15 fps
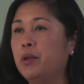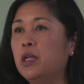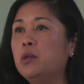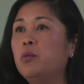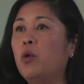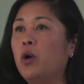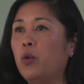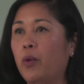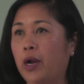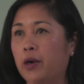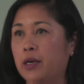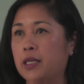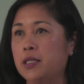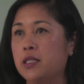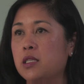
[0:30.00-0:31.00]
build more
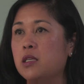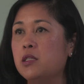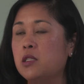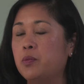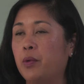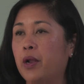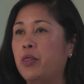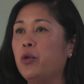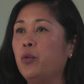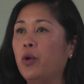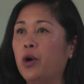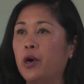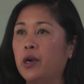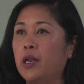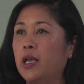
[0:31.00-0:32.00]
awareness, spread the
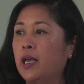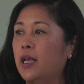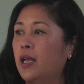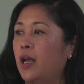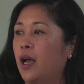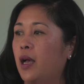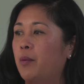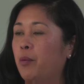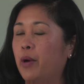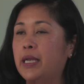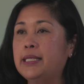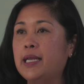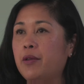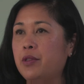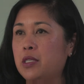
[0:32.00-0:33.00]
word,
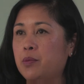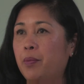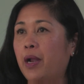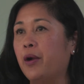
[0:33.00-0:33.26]
break down these